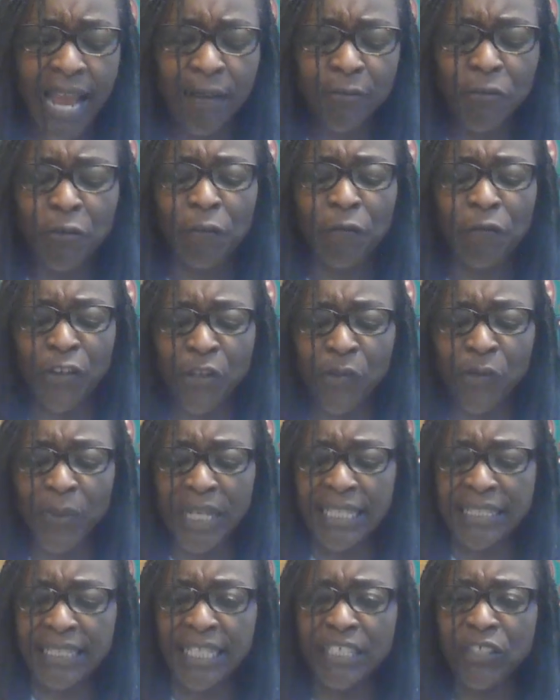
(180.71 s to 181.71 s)
After a few
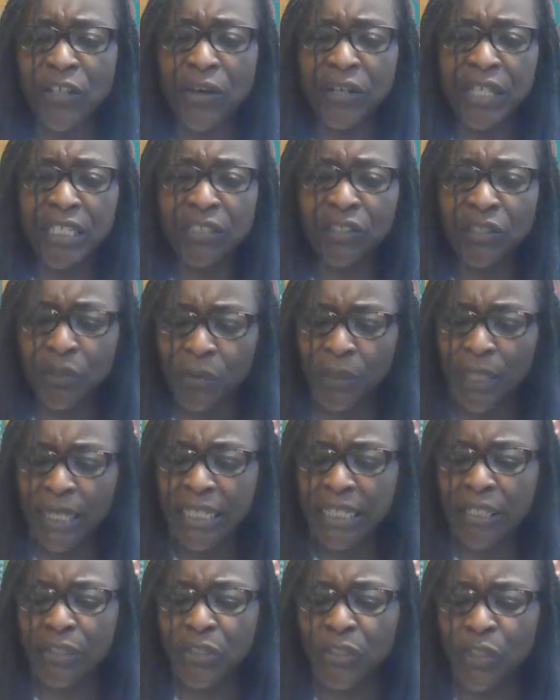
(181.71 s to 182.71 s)
weeks, they turn into
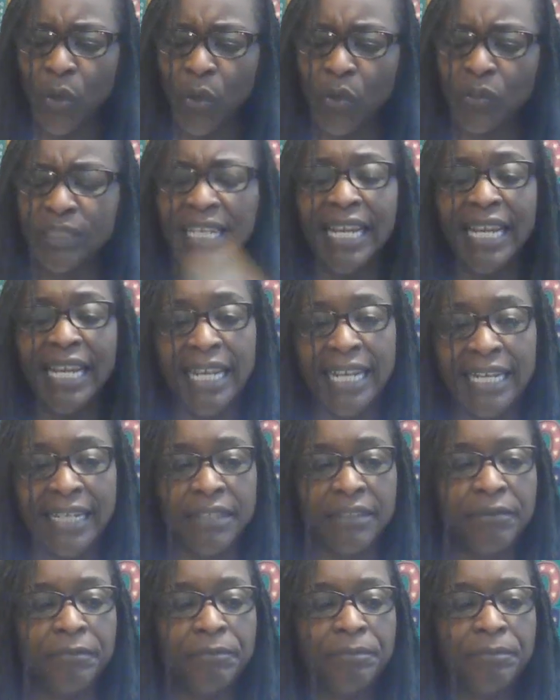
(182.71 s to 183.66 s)
an adult ant.